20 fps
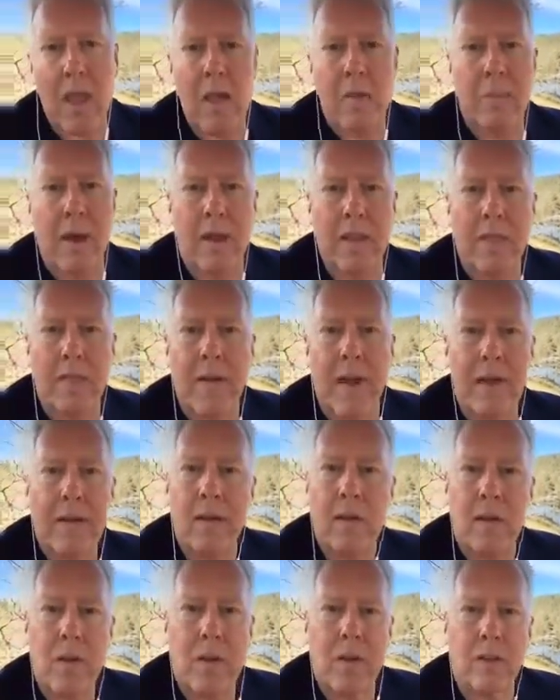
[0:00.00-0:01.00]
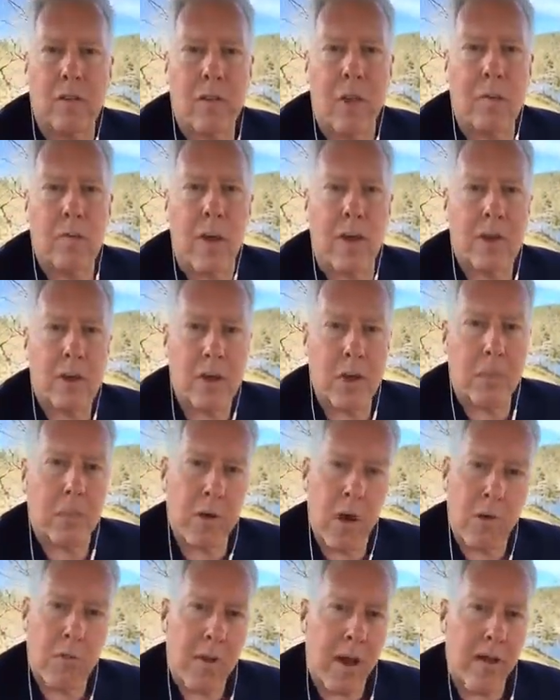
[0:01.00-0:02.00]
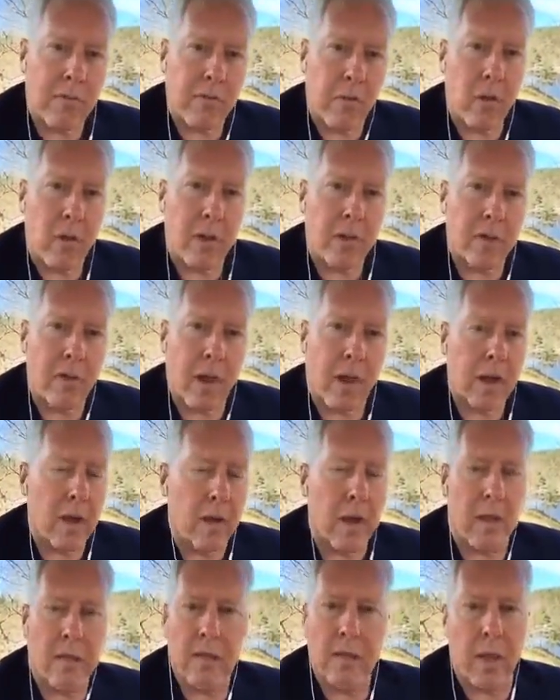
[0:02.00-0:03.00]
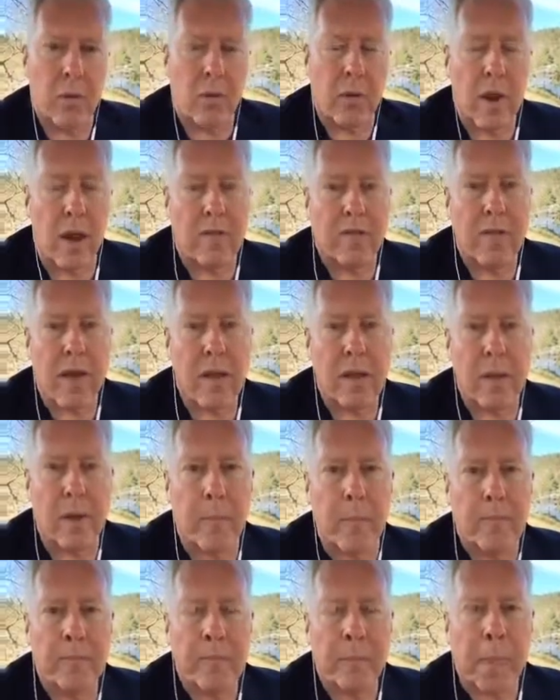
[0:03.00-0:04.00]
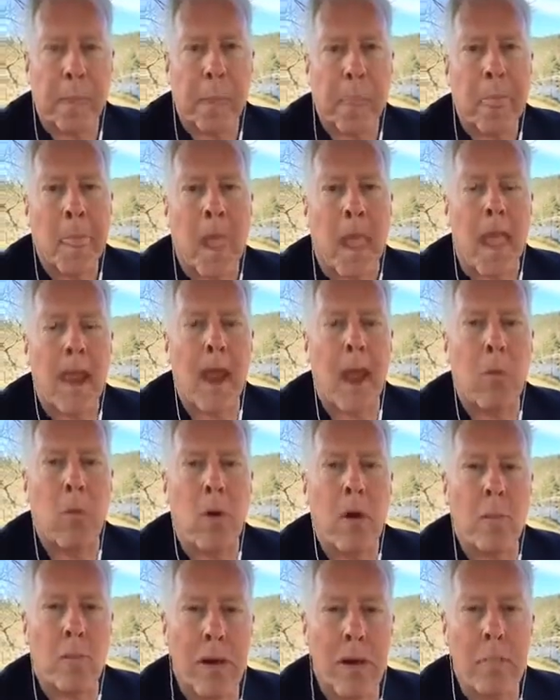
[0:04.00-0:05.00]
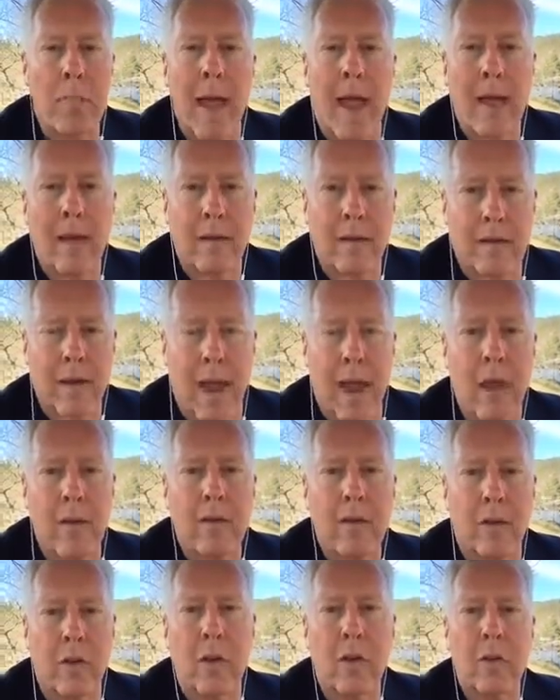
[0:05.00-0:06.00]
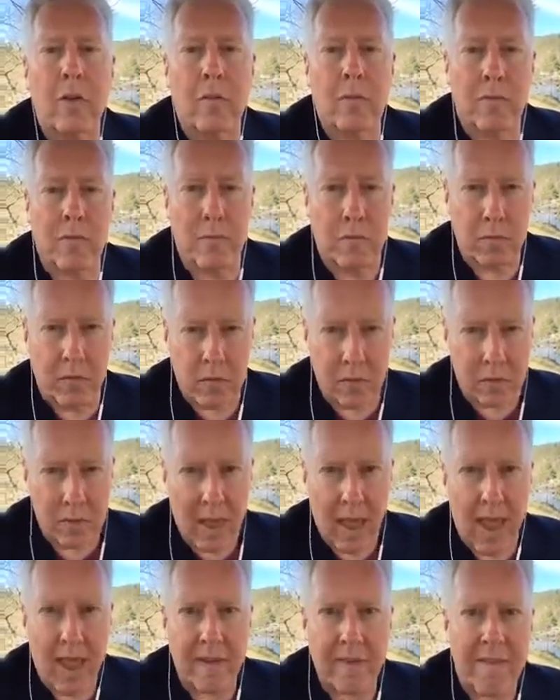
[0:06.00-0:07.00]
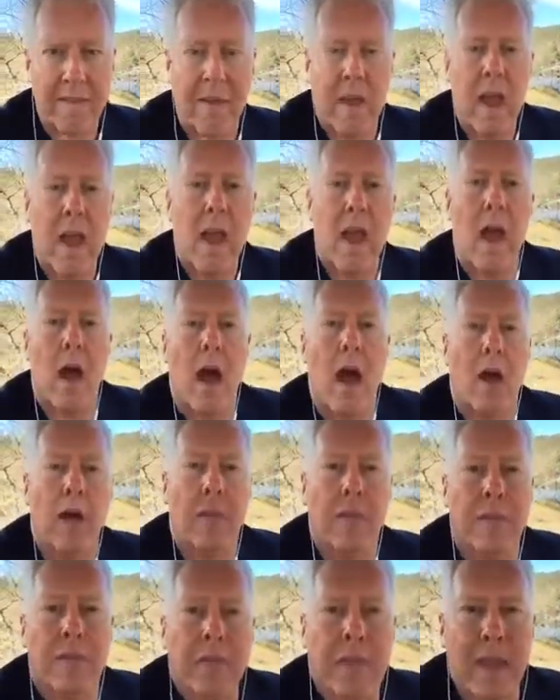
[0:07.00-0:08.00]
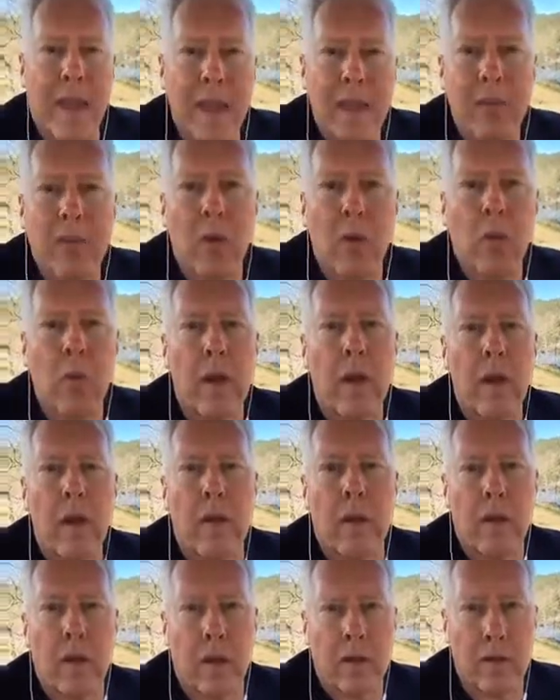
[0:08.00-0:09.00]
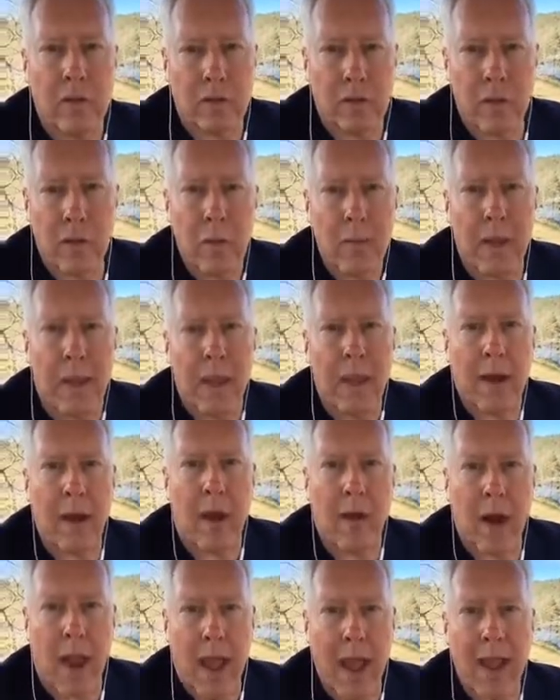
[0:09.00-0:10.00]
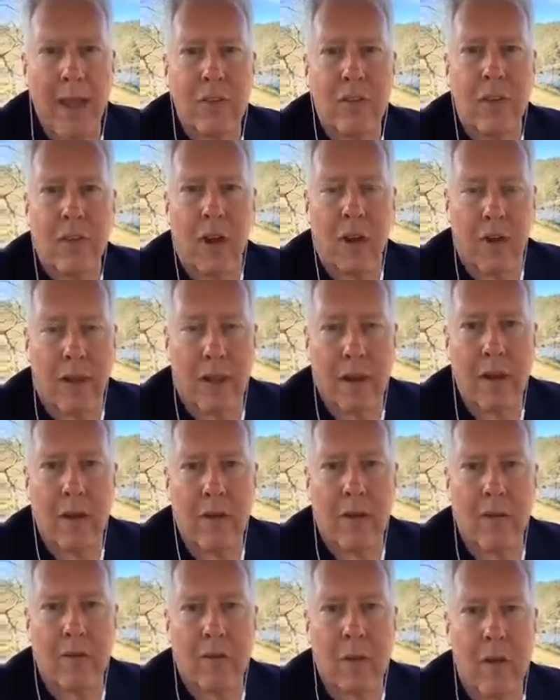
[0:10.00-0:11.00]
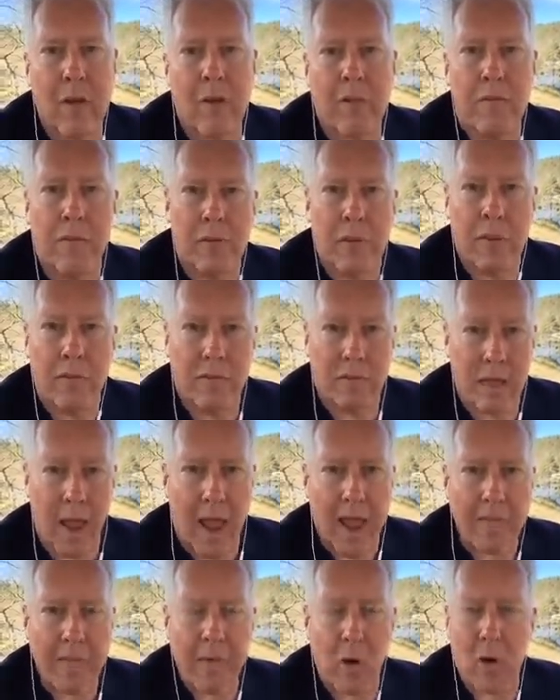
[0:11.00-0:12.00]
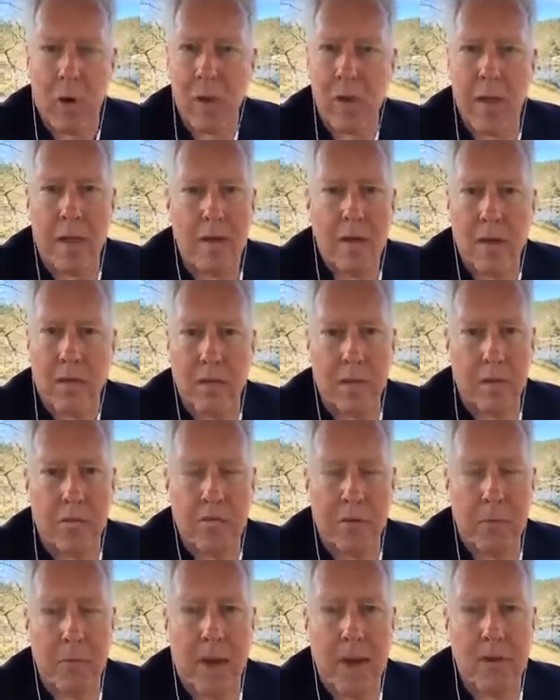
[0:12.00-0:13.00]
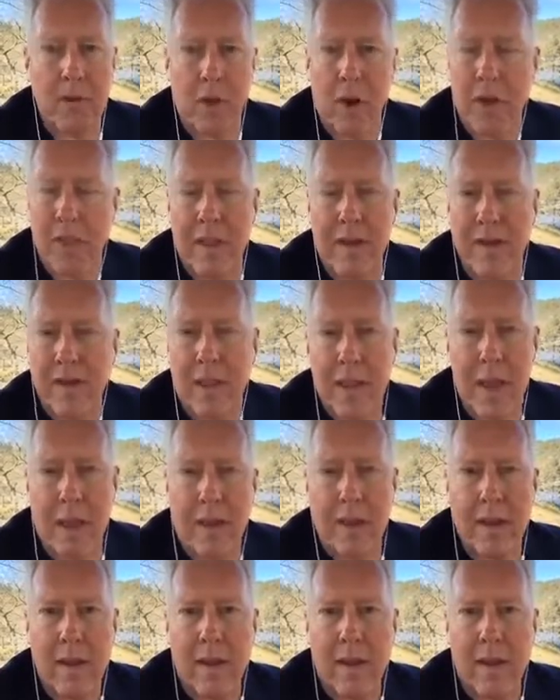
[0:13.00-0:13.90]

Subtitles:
by the fact that Jesus said, my sheep know my voice, and another they will not follow. And I want to bring it back down to life. Are the things that we are consuming in our eyes and our ears full of life, or are they just information? Are they dead?